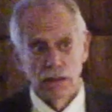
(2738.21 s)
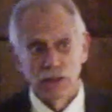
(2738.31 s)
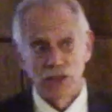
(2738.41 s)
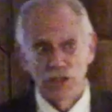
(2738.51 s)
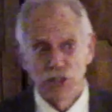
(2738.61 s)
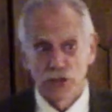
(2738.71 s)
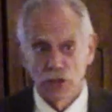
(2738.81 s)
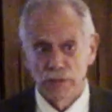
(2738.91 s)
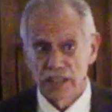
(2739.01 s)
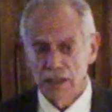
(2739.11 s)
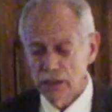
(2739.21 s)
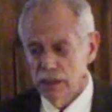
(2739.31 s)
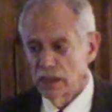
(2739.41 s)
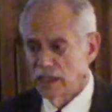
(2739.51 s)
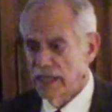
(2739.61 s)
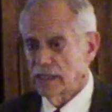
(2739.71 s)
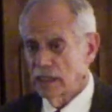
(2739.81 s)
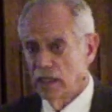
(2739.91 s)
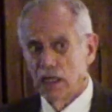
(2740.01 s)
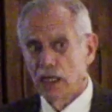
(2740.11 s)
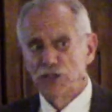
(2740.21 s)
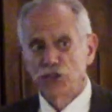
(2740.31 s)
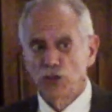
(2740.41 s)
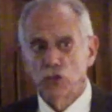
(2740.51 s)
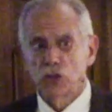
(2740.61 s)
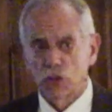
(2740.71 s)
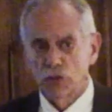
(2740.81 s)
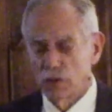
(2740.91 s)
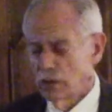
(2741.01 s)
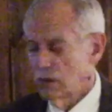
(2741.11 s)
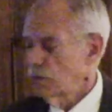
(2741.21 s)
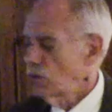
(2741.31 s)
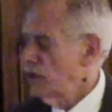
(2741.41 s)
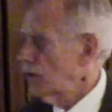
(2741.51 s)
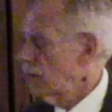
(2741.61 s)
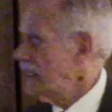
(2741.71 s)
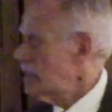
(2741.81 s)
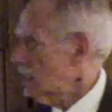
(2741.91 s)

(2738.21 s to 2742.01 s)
to the Germans, that a Jew could win a race